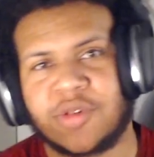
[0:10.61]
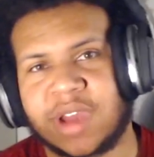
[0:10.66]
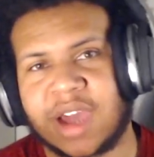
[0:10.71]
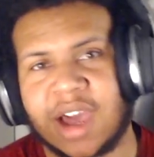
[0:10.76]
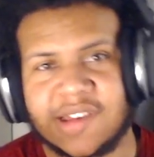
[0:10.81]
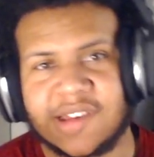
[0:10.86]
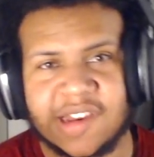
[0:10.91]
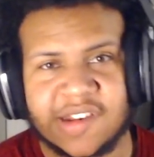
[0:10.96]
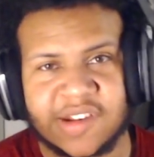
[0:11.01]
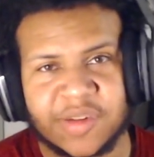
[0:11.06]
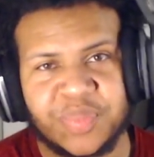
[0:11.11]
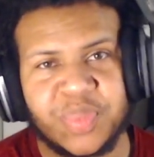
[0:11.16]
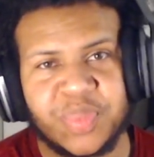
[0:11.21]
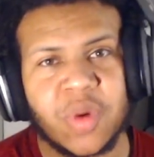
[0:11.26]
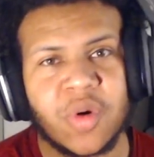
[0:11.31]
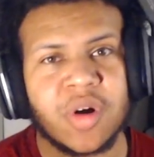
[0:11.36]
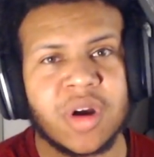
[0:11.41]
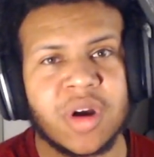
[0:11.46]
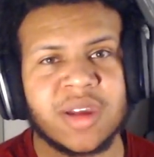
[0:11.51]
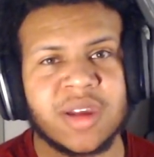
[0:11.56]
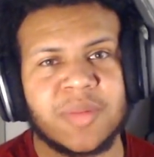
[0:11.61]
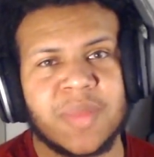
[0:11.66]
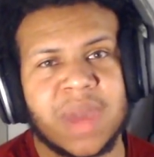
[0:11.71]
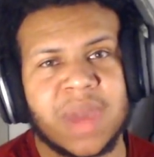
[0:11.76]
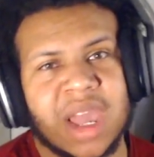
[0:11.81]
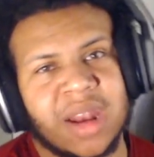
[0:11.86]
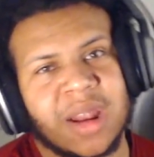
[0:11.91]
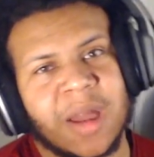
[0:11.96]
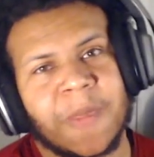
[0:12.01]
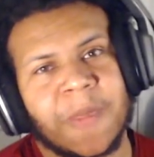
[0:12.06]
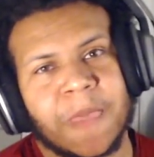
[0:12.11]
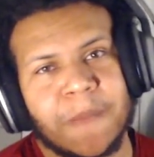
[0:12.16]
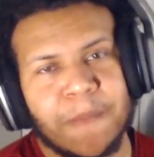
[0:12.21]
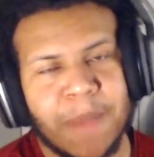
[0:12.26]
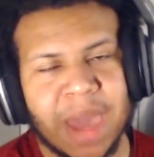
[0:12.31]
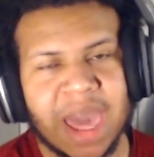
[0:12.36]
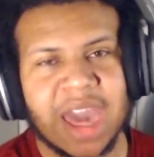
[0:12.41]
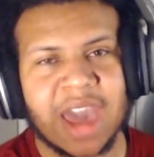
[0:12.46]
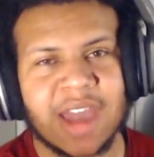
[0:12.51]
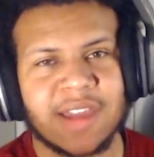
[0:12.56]
on guys, it is your boy, your main
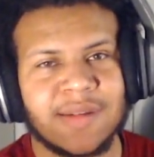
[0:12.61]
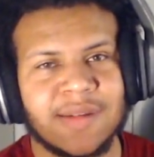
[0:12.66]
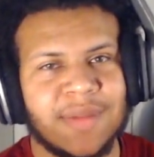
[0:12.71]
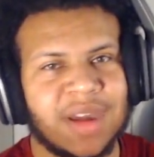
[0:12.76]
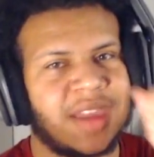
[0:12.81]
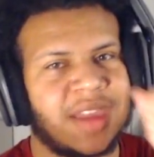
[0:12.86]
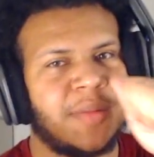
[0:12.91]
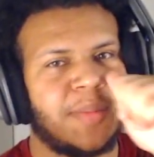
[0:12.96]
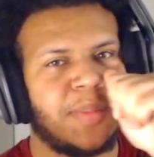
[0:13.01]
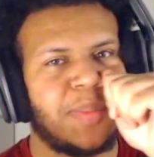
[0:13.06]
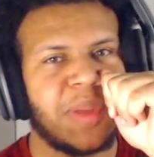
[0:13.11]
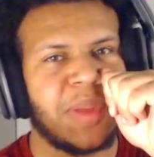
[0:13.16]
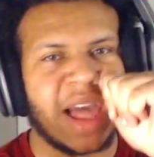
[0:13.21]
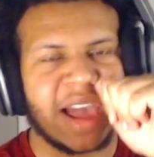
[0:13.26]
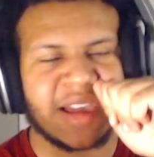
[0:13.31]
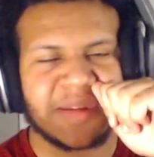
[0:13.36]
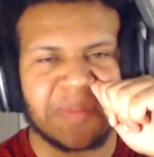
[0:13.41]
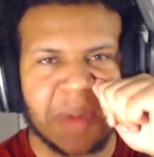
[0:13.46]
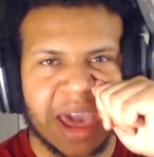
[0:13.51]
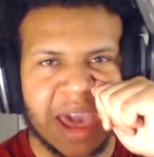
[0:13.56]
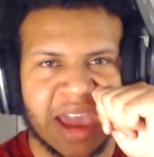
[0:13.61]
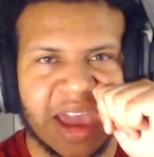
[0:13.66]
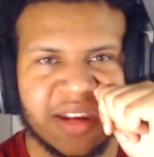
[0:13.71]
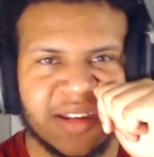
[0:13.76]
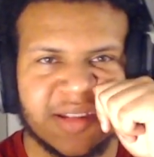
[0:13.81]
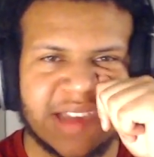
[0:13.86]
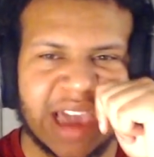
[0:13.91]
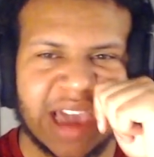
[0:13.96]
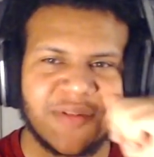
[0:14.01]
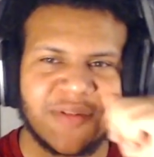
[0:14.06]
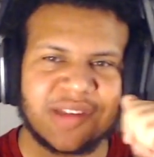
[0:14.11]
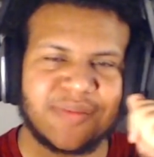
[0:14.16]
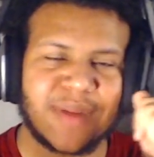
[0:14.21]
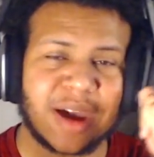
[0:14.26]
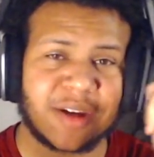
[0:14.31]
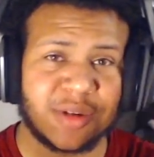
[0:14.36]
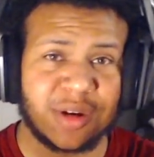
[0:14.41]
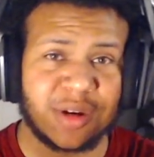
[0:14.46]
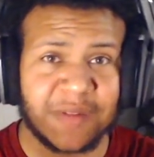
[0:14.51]
man, your main black man, Tavius back another